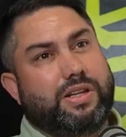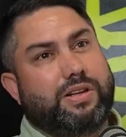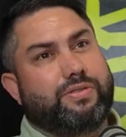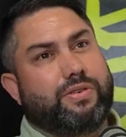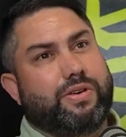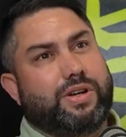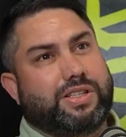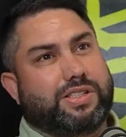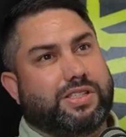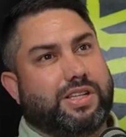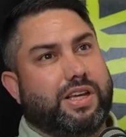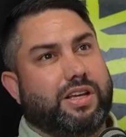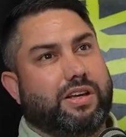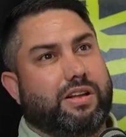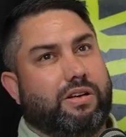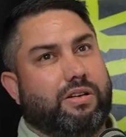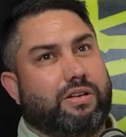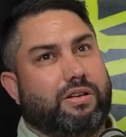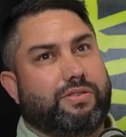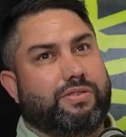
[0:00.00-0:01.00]
you've already seen a
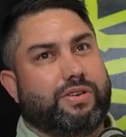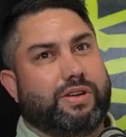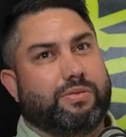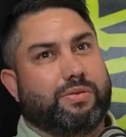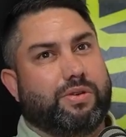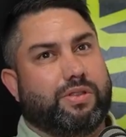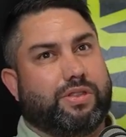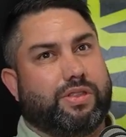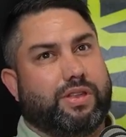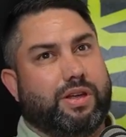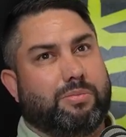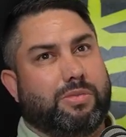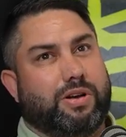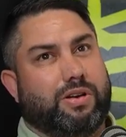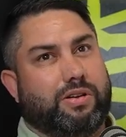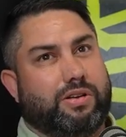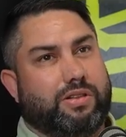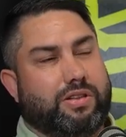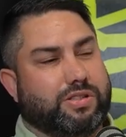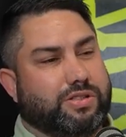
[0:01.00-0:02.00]
lot of it with a
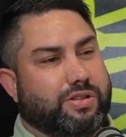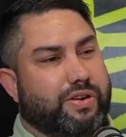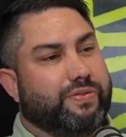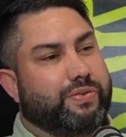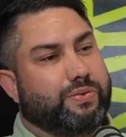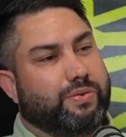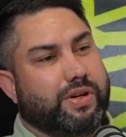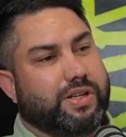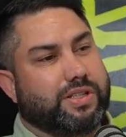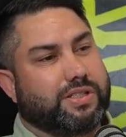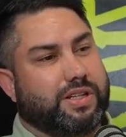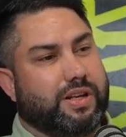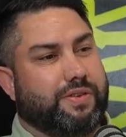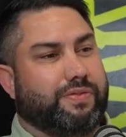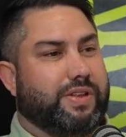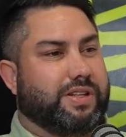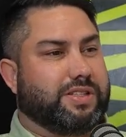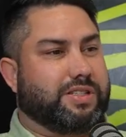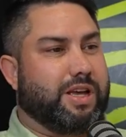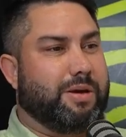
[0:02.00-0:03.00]
lot of the software stuff
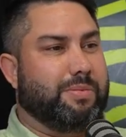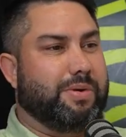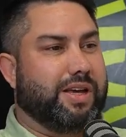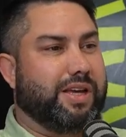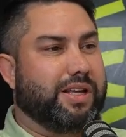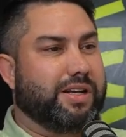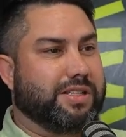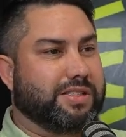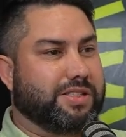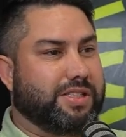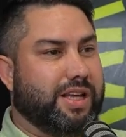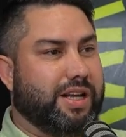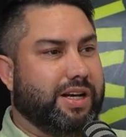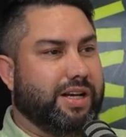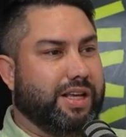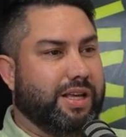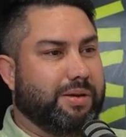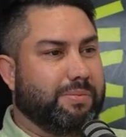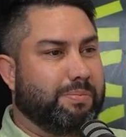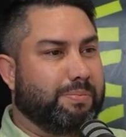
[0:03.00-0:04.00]
that's coming in is starting to
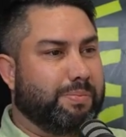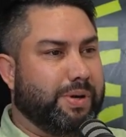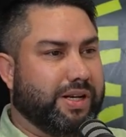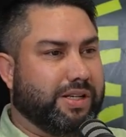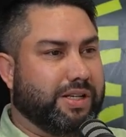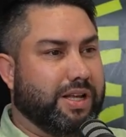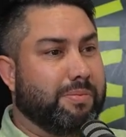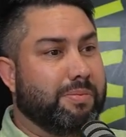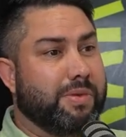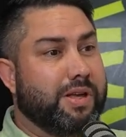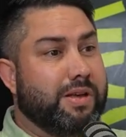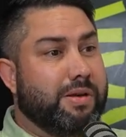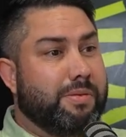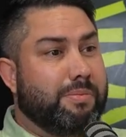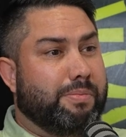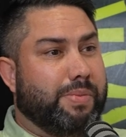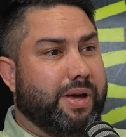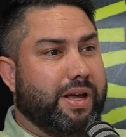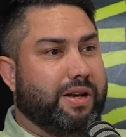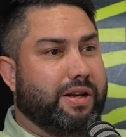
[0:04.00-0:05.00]
get picked up,
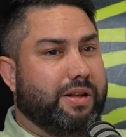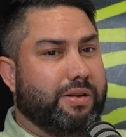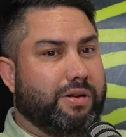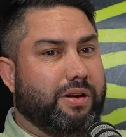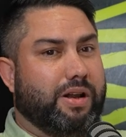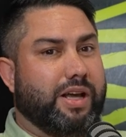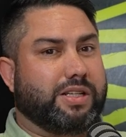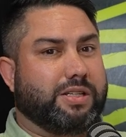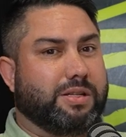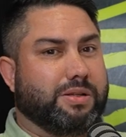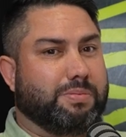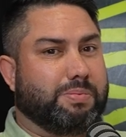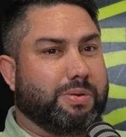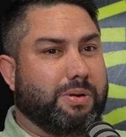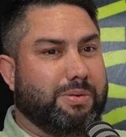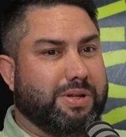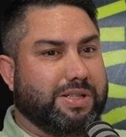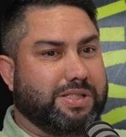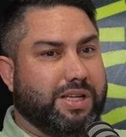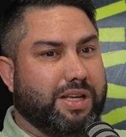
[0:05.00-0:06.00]
but I'd like to
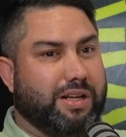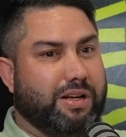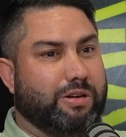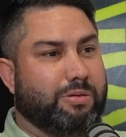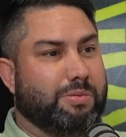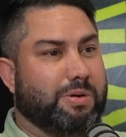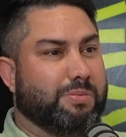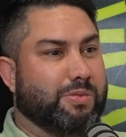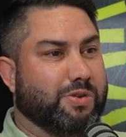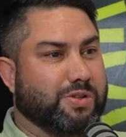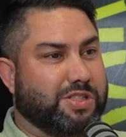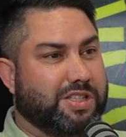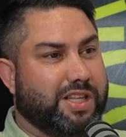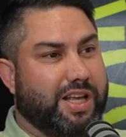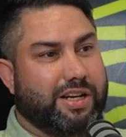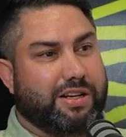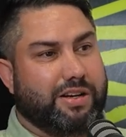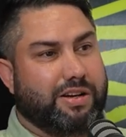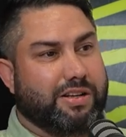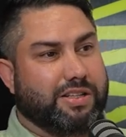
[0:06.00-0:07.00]
probably see a little bit more
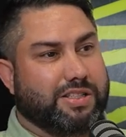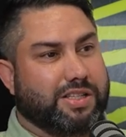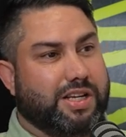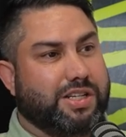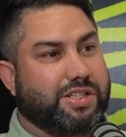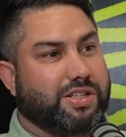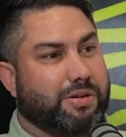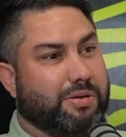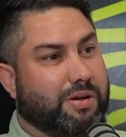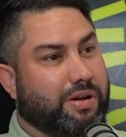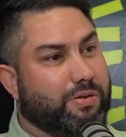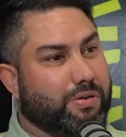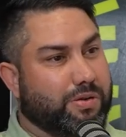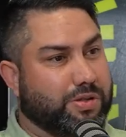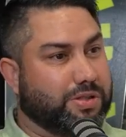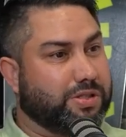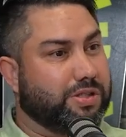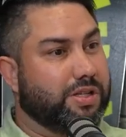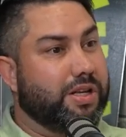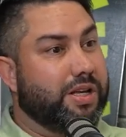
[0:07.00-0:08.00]
standardization
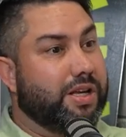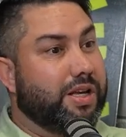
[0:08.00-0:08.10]
across